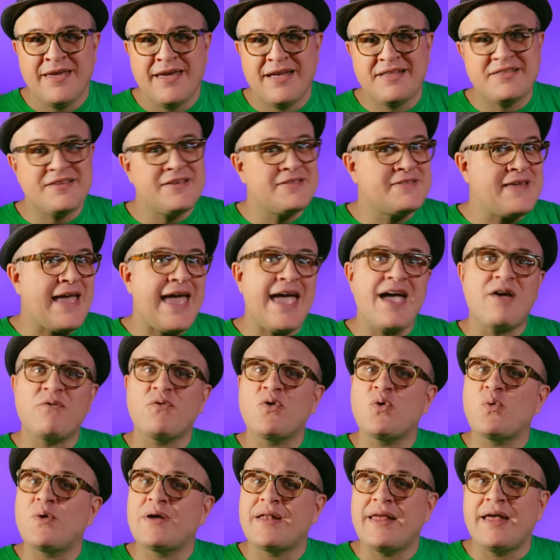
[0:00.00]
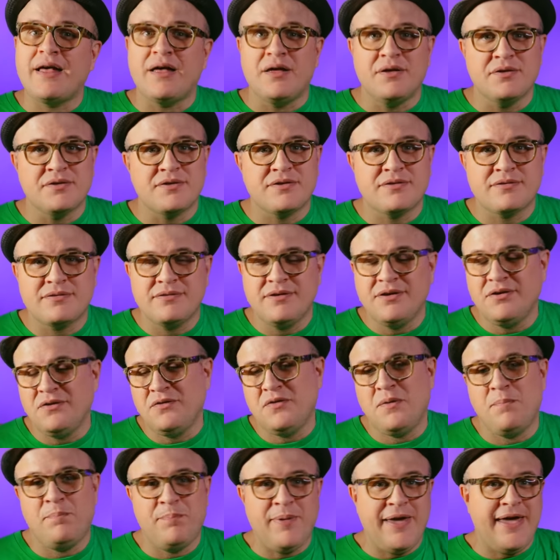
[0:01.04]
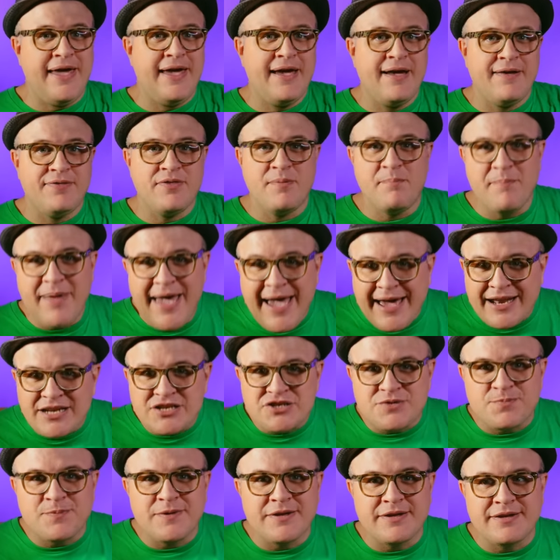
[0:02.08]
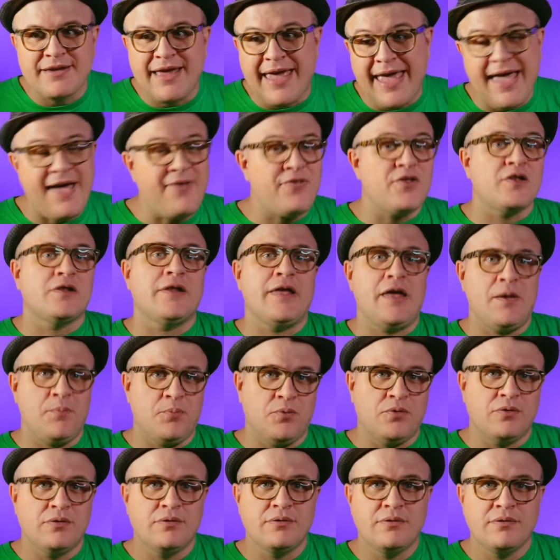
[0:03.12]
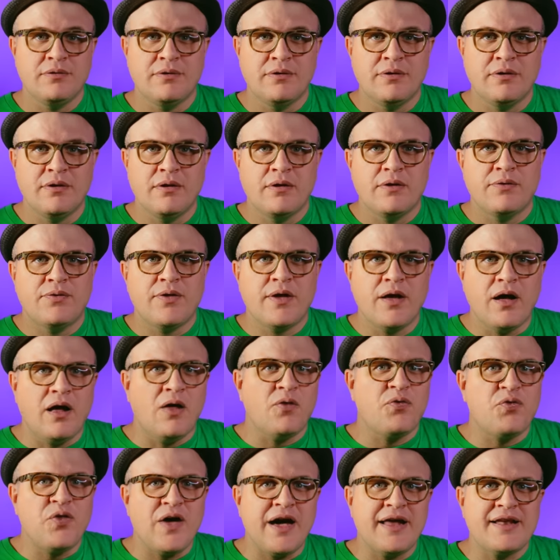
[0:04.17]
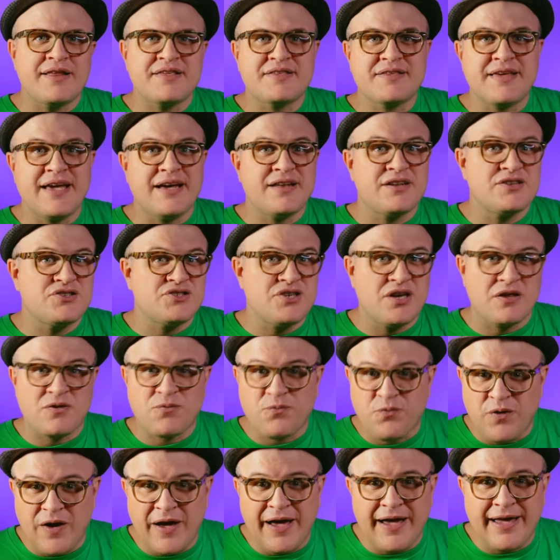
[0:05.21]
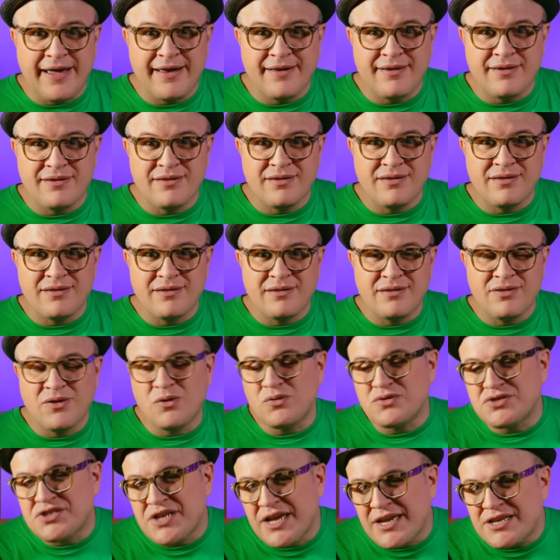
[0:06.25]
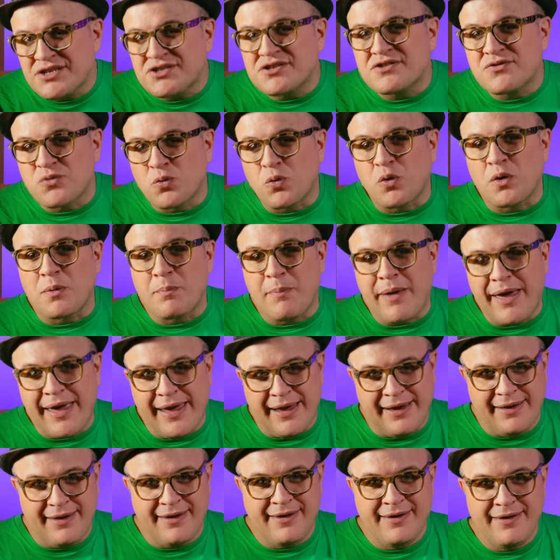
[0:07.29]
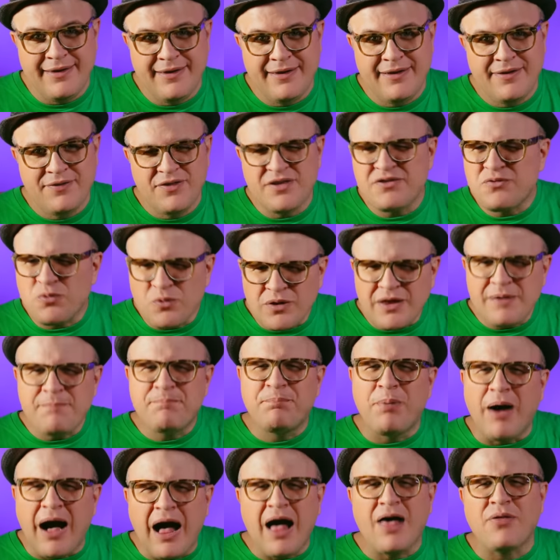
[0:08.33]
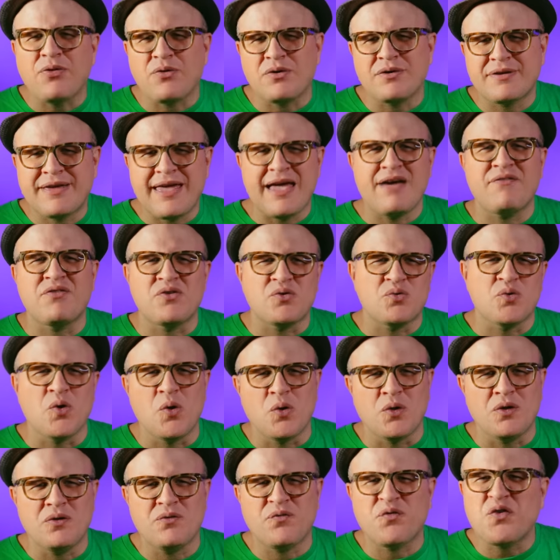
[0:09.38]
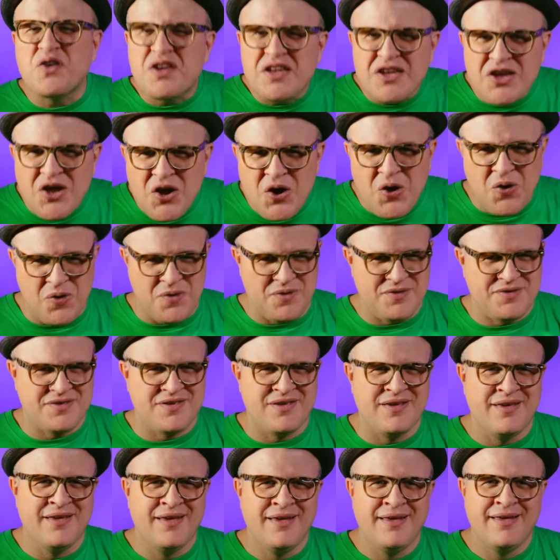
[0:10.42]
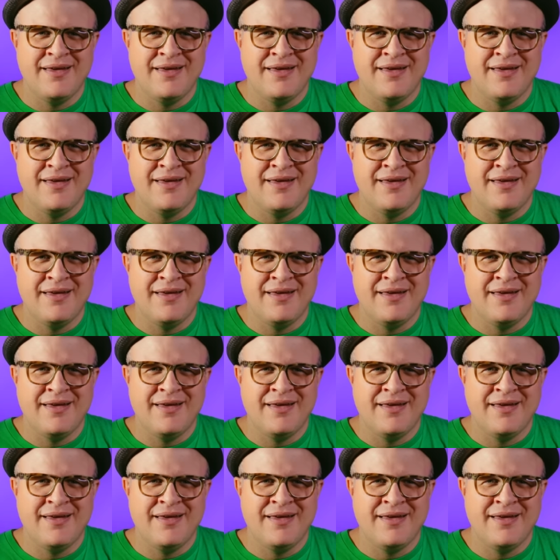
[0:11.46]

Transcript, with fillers: And since everyone else, you know, the band, the management, and the label, they all thought it sounded just fine, no changes were made. This really bothered Kevin Rowland for years.